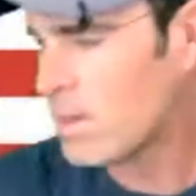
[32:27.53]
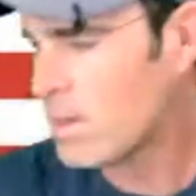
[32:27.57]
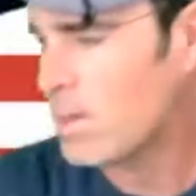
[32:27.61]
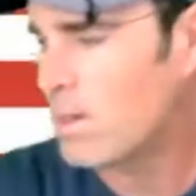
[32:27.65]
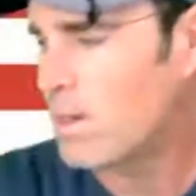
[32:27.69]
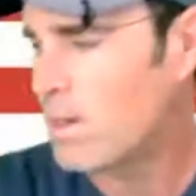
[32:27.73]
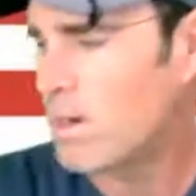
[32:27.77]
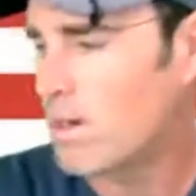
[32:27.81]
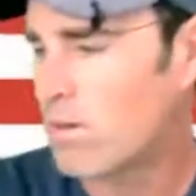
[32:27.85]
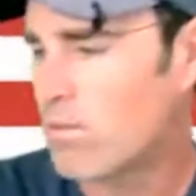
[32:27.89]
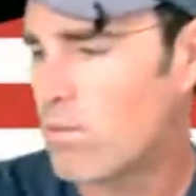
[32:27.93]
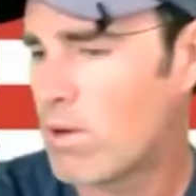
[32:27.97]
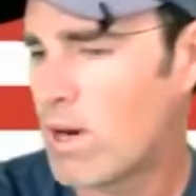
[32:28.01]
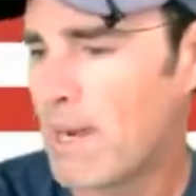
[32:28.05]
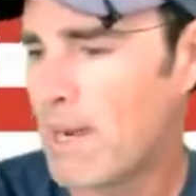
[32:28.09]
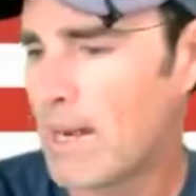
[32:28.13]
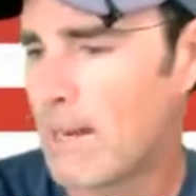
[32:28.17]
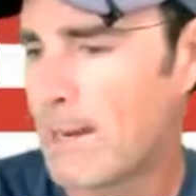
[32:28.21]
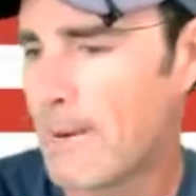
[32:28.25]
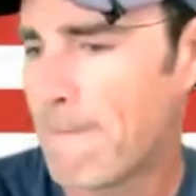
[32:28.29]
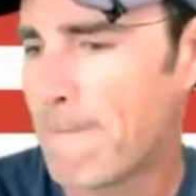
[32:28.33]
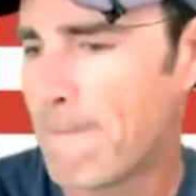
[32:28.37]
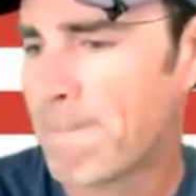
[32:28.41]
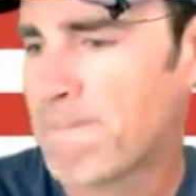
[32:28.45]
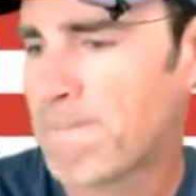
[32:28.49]
All right.
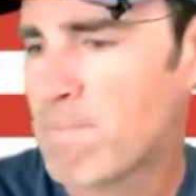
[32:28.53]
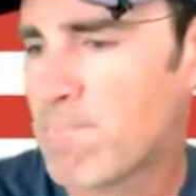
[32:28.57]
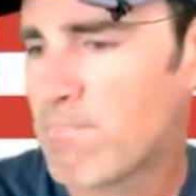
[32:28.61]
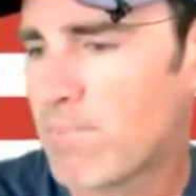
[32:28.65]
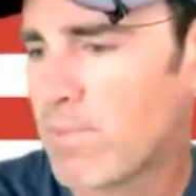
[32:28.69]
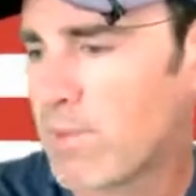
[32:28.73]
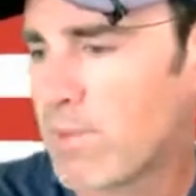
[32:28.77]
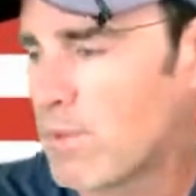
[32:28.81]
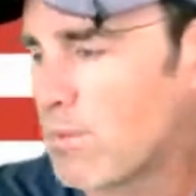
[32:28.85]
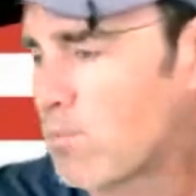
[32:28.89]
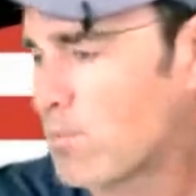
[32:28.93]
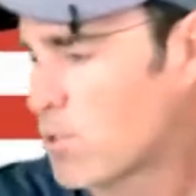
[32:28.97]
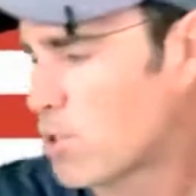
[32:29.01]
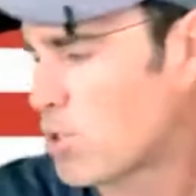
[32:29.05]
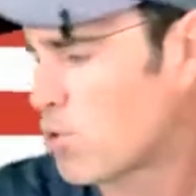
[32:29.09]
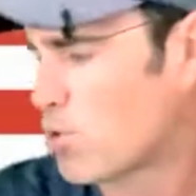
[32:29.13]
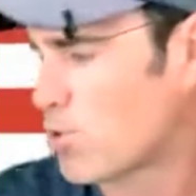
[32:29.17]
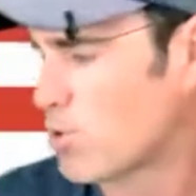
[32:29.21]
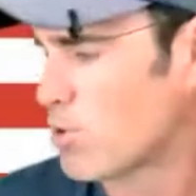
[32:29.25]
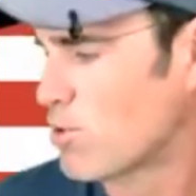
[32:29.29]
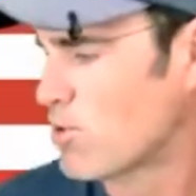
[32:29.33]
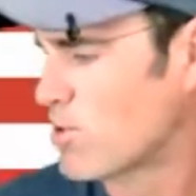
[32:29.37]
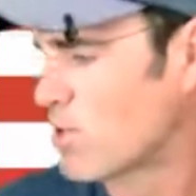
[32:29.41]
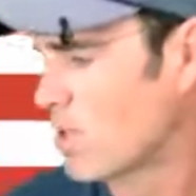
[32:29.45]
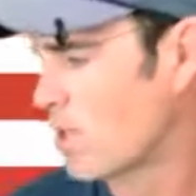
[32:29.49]
We're
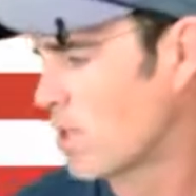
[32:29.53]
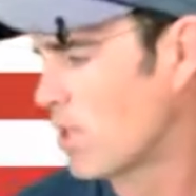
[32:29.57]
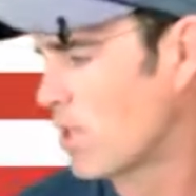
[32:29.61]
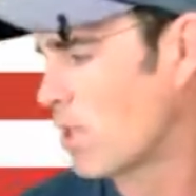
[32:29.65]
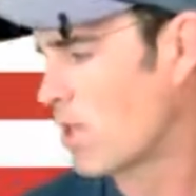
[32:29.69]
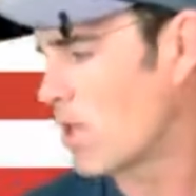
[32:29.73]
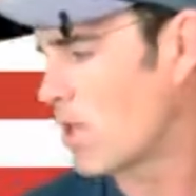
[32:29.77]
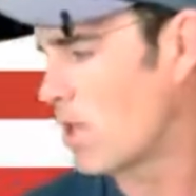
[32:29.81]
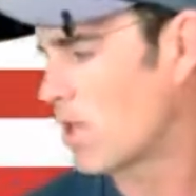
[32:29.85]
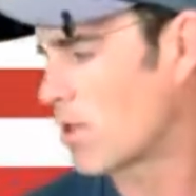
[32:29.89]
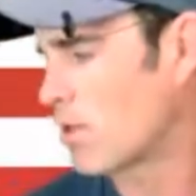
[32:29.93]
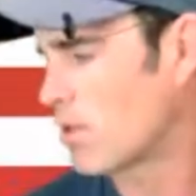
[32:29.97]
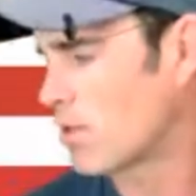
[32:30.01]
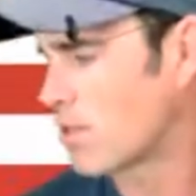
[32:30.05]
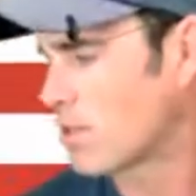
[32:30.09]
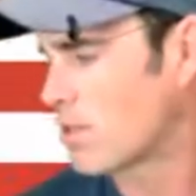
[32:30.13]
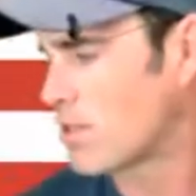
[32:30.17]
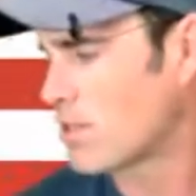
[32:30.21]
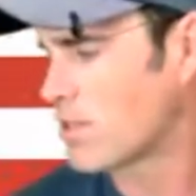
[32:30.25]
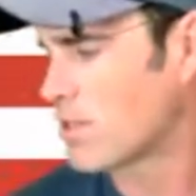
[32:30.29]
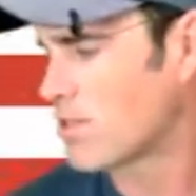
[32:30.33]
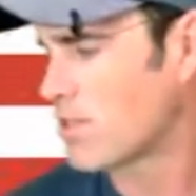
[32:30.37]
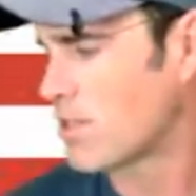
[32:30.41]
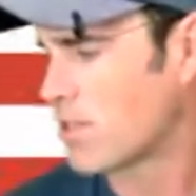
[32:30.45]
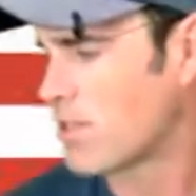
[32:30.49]
cruising along.
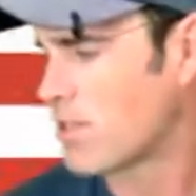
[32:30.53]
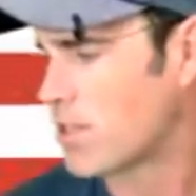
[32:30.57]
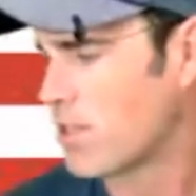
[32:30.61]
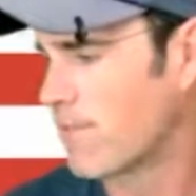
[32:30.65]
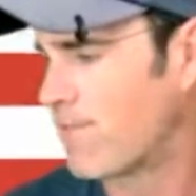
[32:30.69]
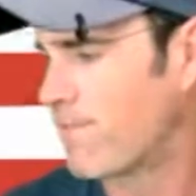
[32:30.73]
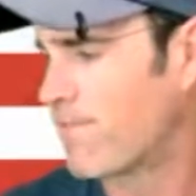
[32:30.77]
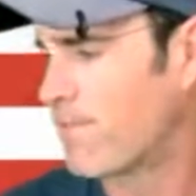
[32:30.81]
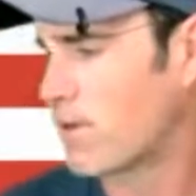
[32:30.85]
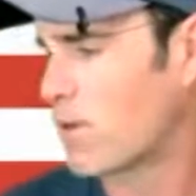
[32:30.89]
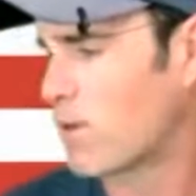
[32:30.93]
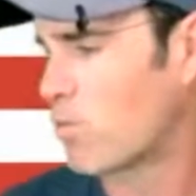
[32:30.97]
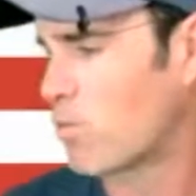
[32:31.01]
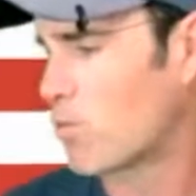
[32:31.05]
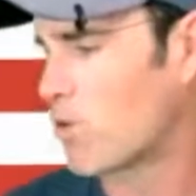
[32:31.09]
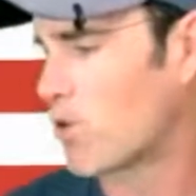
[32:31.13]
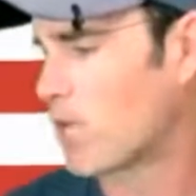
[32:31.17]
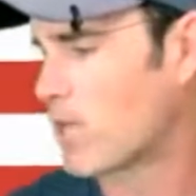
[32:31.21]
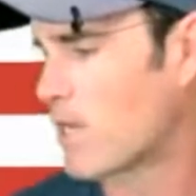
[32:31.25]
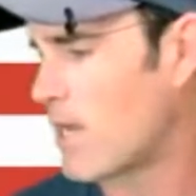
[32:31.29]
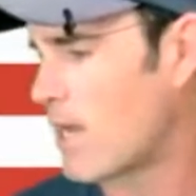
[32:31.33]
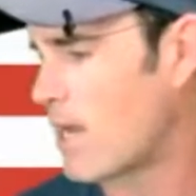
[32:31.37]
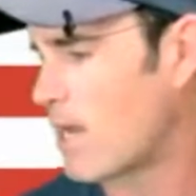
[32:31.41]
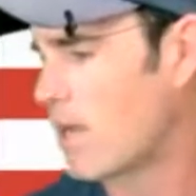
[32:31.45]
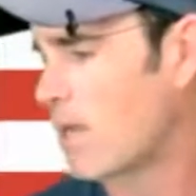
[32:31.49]
This is a good, fun
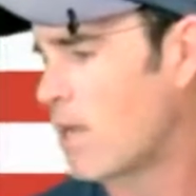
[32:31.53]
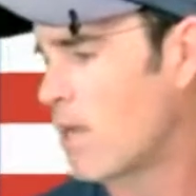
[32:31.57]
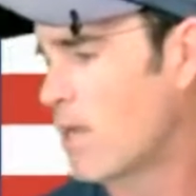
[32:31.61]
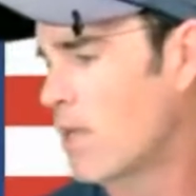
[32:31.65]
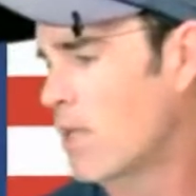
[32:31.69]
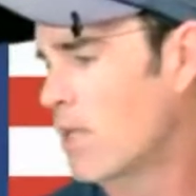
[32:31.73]
workout.